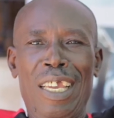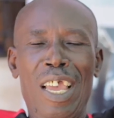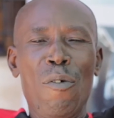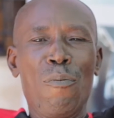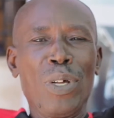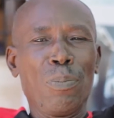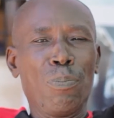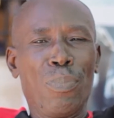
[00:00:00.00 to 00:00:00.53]

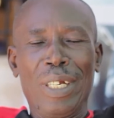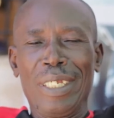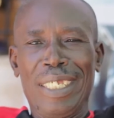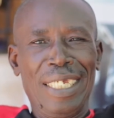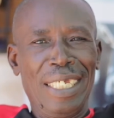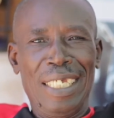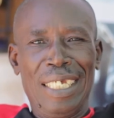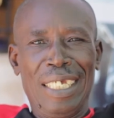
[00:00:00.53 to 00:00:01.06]

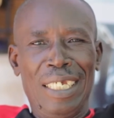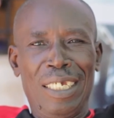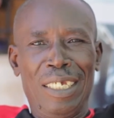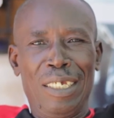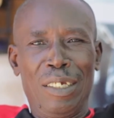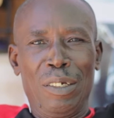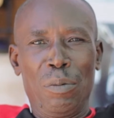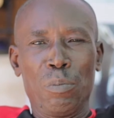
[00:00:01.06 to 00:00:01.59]
everybody.
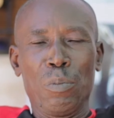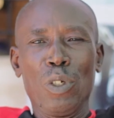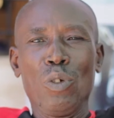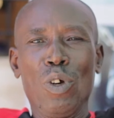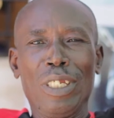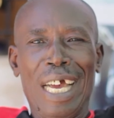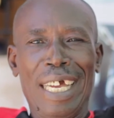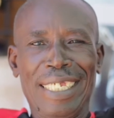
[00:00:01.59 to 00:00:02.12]
We
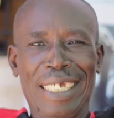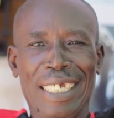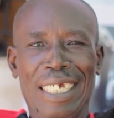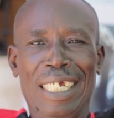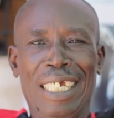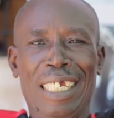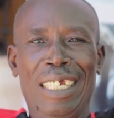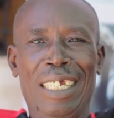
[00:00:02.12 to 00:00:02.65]
know that
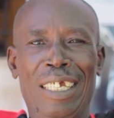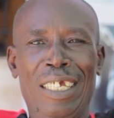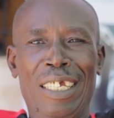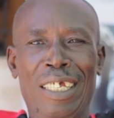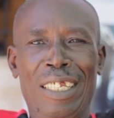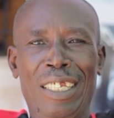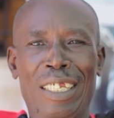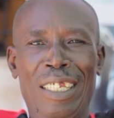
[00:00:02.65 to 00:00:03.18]

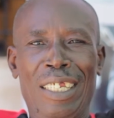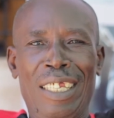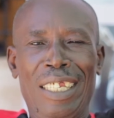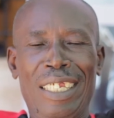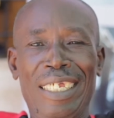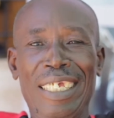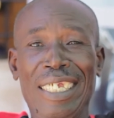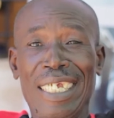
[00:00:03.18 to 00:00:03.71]

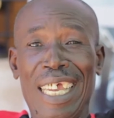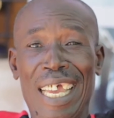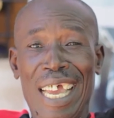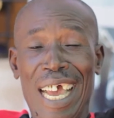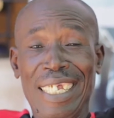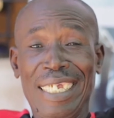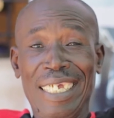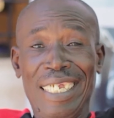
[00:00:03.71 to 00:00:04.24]
this
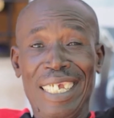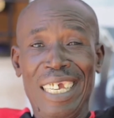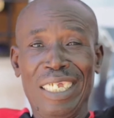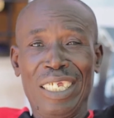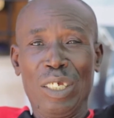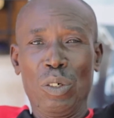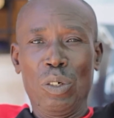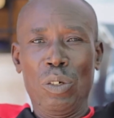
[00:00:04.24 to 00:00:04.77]
accident
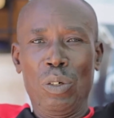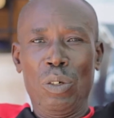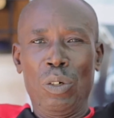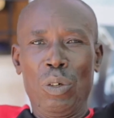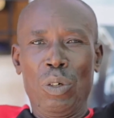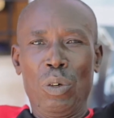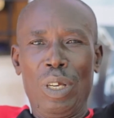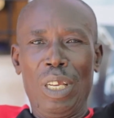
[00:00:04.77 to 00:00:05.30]

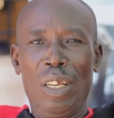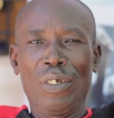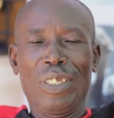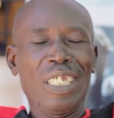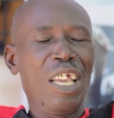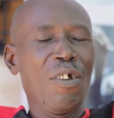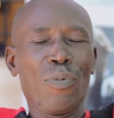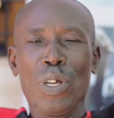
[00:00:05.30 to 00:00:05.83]

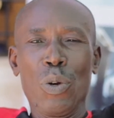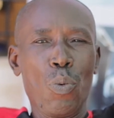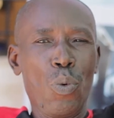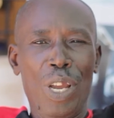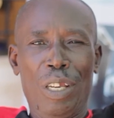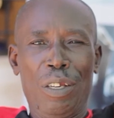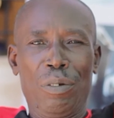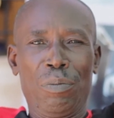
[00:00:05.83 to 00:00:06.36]
is
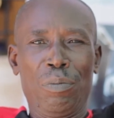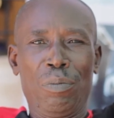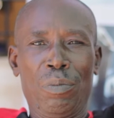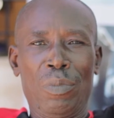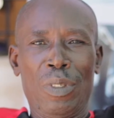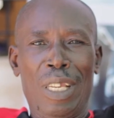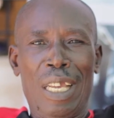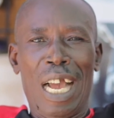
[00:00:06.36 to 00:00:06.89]
everywhere.
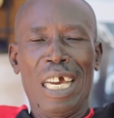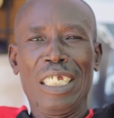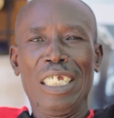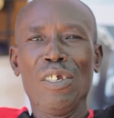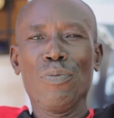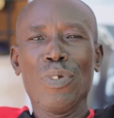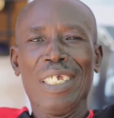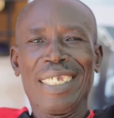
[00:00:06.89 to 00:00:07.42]
And
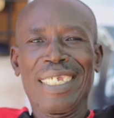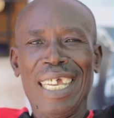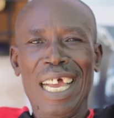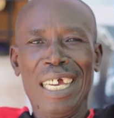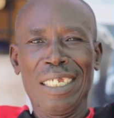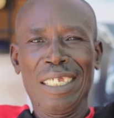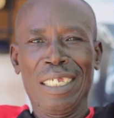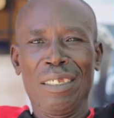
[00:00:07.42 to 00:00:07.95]
if they
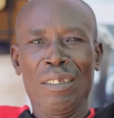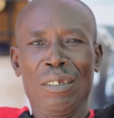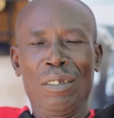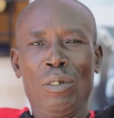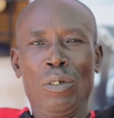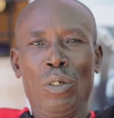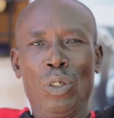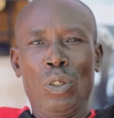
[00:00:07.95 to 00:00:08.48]
stand
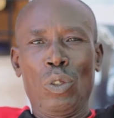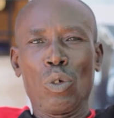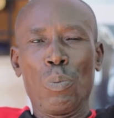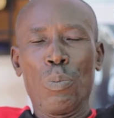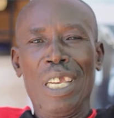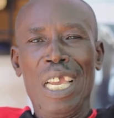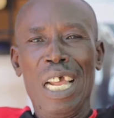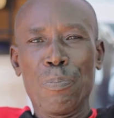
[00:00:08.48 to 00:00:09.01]
to
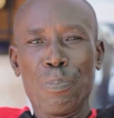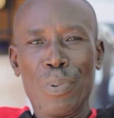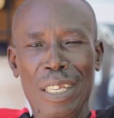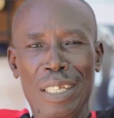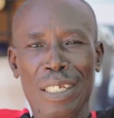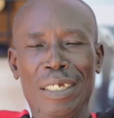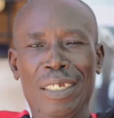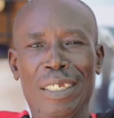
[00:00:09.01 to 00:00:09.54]
be
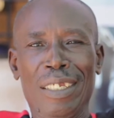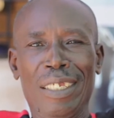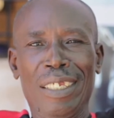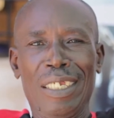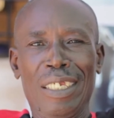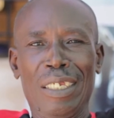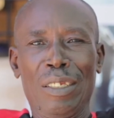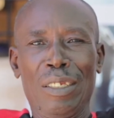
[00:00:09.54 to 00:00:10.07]
helping
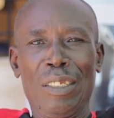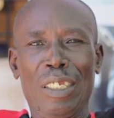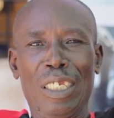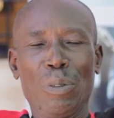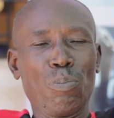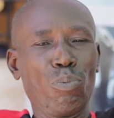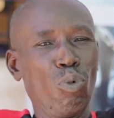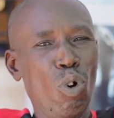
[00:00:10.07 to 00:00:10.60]

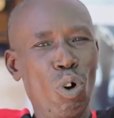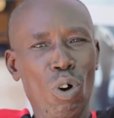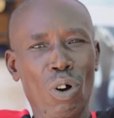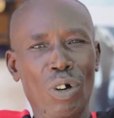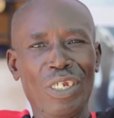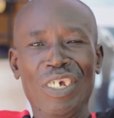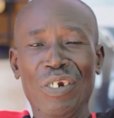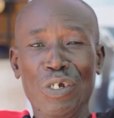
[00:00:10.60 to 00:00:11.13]
the poor,
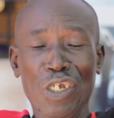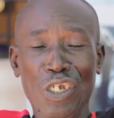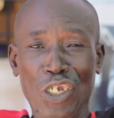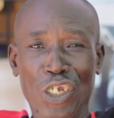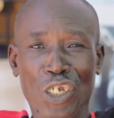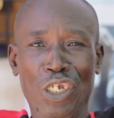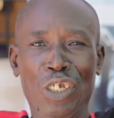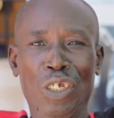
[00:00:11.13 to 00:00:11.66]
the
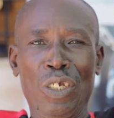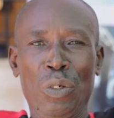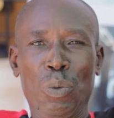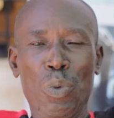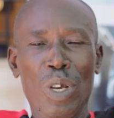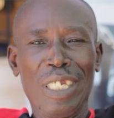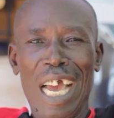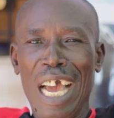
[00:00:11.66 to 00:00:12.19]
rich,
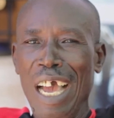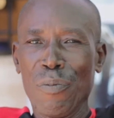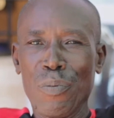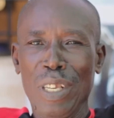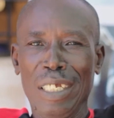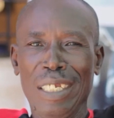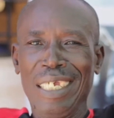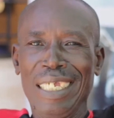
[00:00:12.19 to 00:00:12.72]
where they're
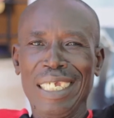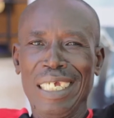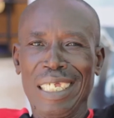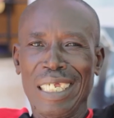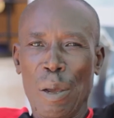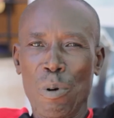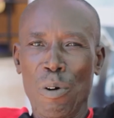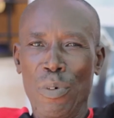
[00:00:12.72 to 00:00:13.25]
having this
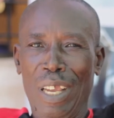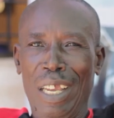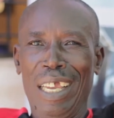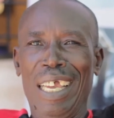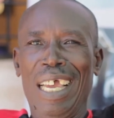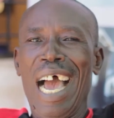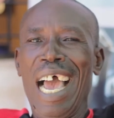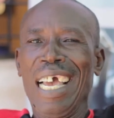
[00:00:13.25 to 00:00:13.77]
type of
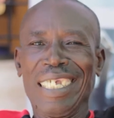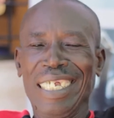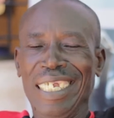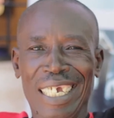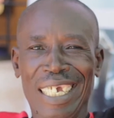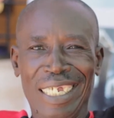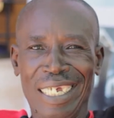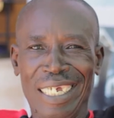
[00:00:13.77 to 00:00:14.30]

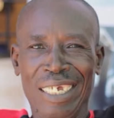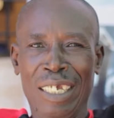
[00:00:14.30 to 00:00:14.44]
accident,